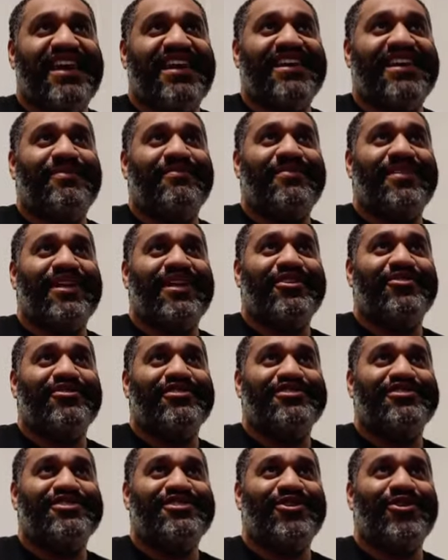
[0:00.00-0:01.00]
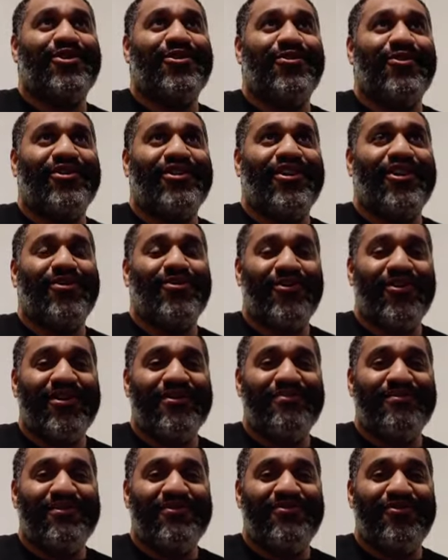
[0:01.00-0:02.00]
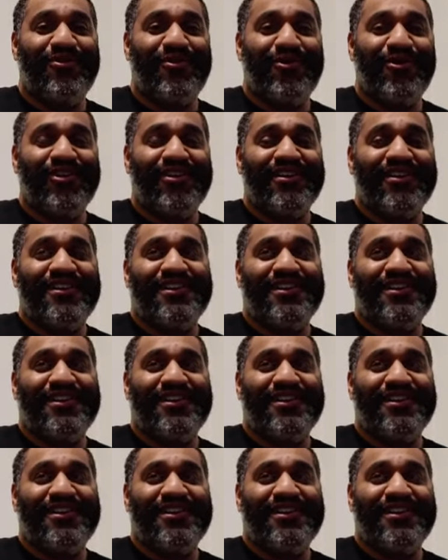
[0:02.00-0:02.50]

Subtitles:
and Blake Christian go one-on-one before